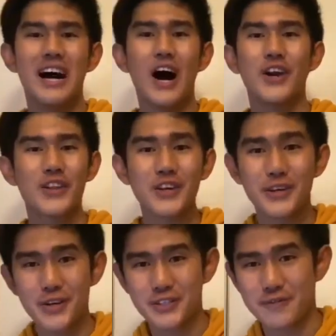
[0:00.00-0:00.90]
Another good
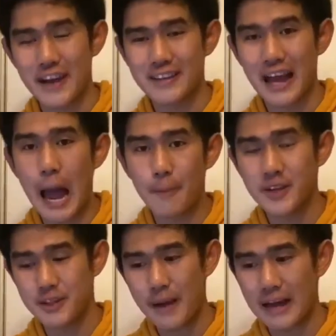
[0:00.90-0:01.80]
news event that happened
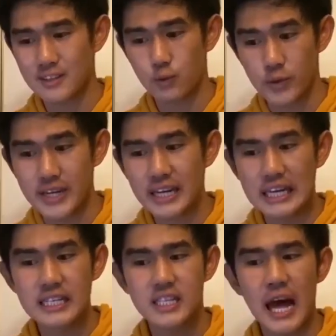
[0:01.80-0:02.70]
in the past week
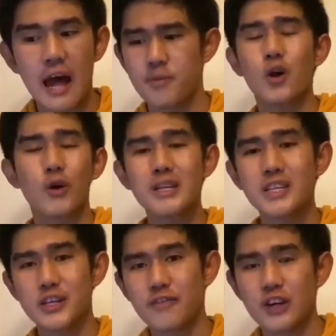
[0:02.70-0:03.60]
is that, according to
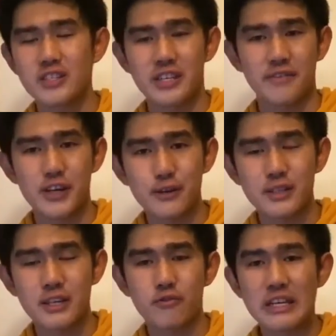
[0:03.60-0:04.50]
University of
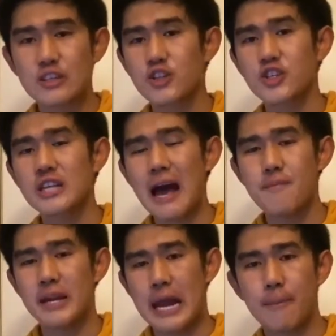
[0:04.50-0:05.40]
Houston, researchers have
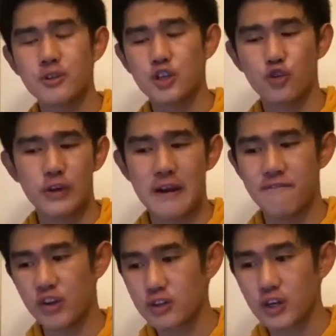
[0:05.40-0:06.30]
been able to create
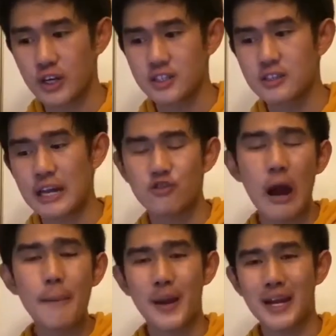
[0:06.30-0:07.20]
filters that
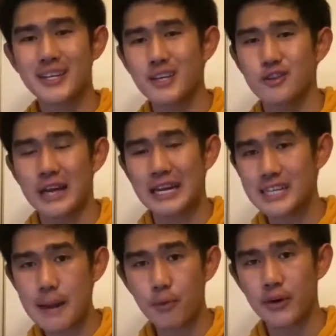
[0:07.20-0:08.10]
trap and kill
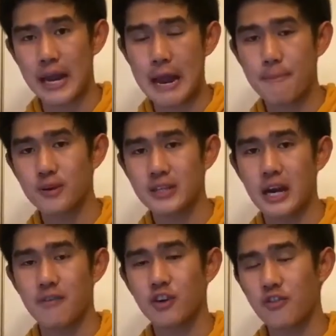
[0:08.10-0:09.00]
99.8%
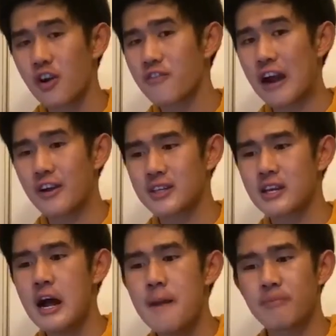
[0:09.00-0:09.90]
of coronavirus
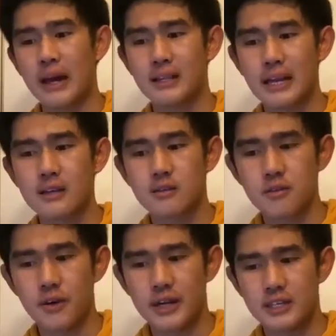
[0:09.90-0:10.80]
that lands
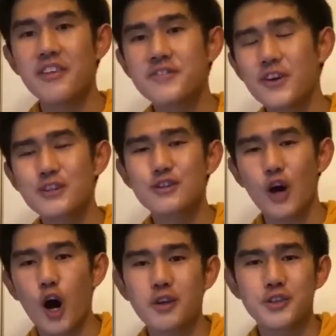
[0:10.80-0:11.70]
through it. This filter is
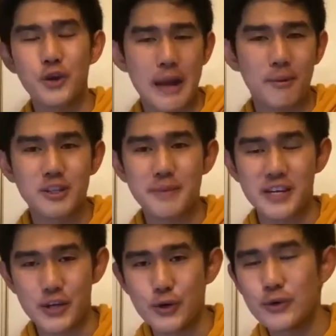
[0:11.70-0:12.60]
also able to be
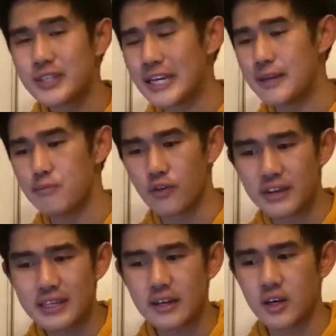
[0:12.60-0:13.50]
used in
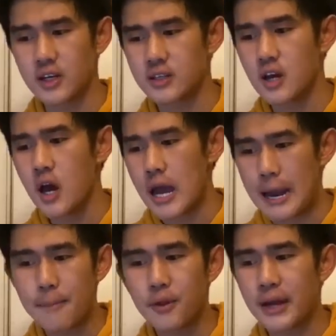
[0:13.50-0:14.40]
movie theaters,
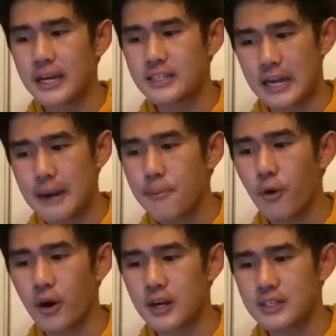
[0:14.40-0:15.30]
airplanes,
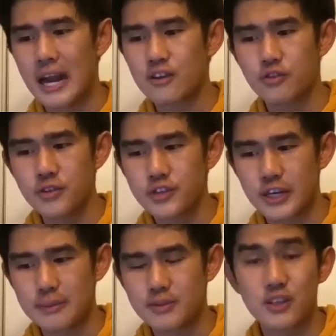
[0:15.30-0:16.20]
airports, and cruise
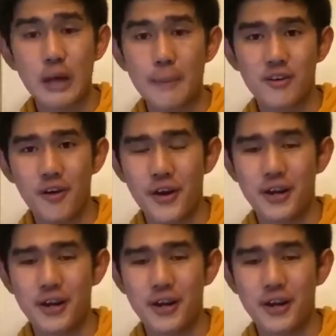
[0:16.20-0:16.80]
ships to stop corona.